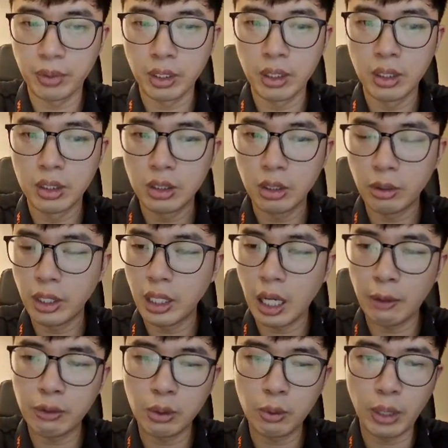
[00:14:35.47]
So here
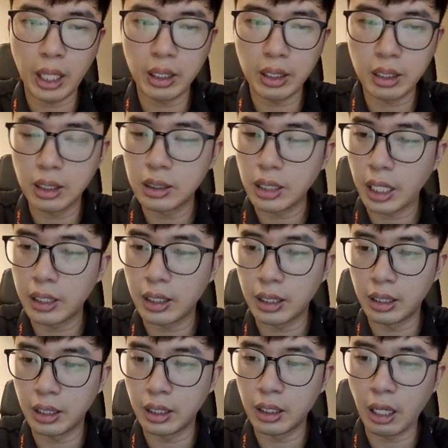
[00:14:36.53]
after we enter at
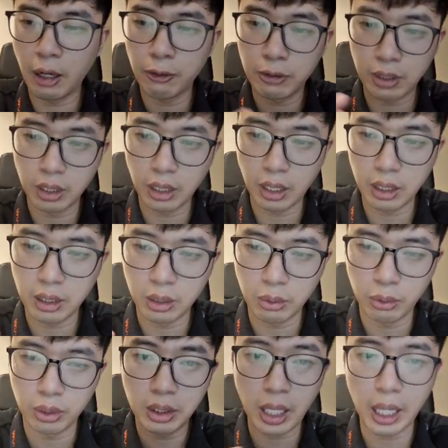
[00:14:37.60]
the
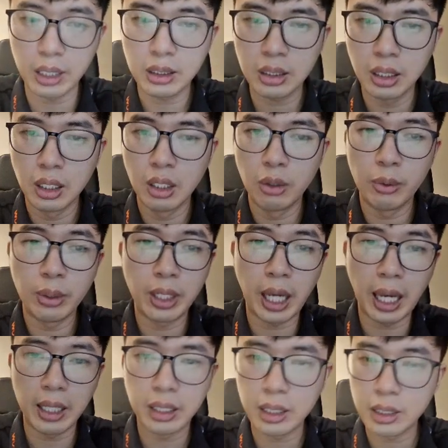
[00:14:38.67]
retest, we can
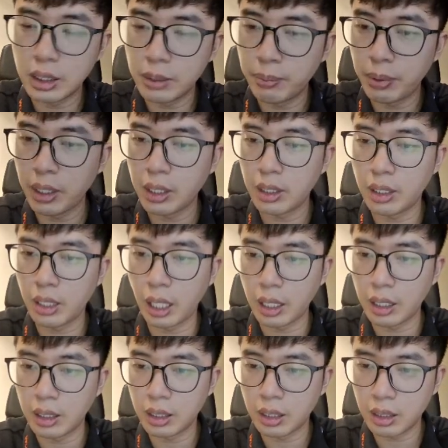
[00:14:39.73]
anticipate that
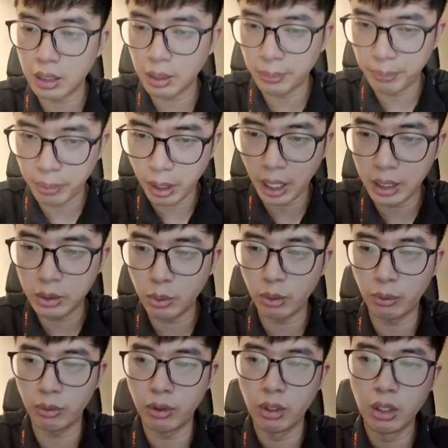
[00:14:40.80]
the price will
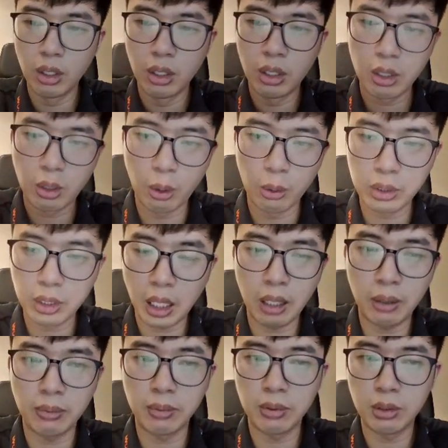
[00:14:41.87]
goes
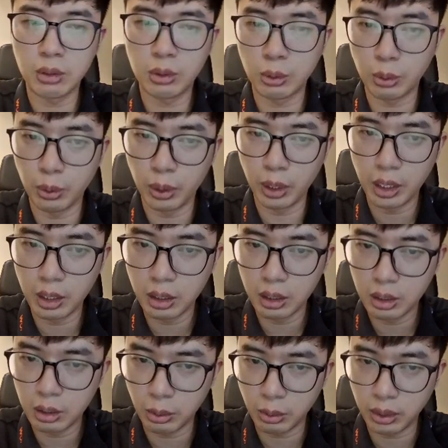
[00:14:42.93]
up to
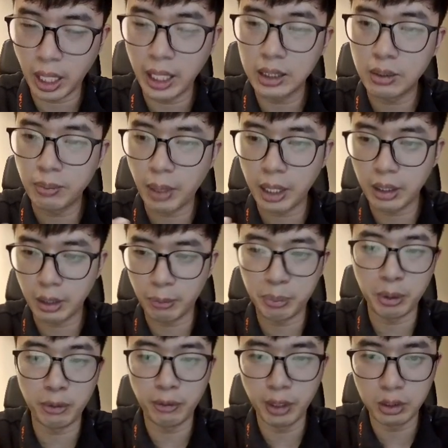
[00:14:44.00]
test back the
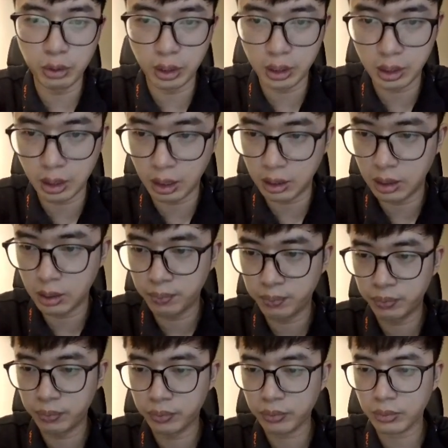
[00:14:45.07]
previous resistance.
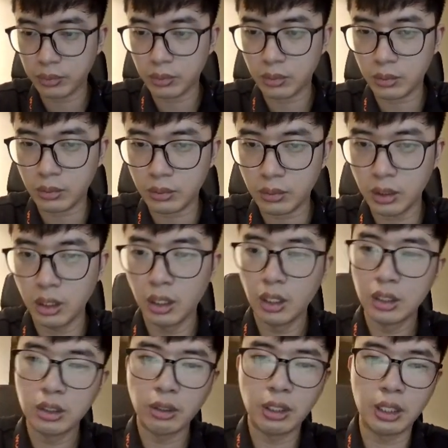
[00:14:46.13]

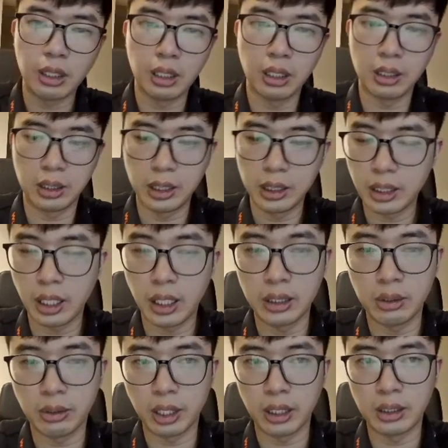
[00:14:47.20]
So in this case,
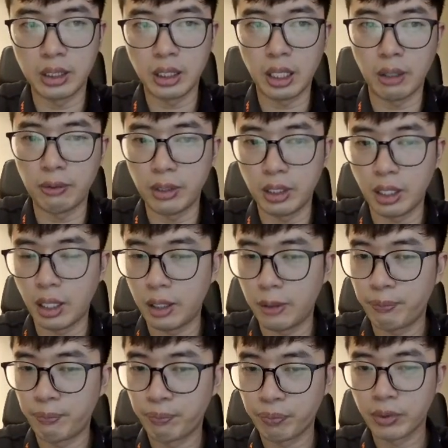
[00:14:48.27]
you can see NVIDIA
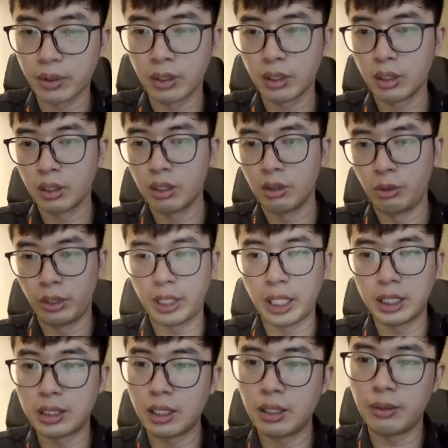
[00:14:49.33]

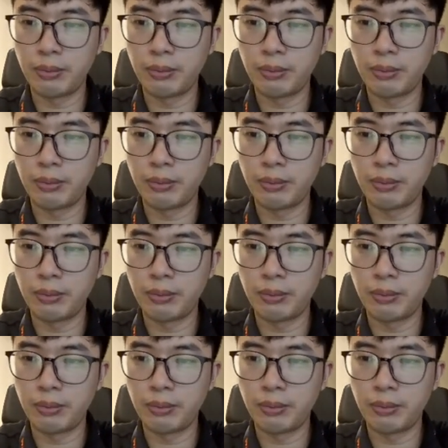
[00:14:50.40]
retested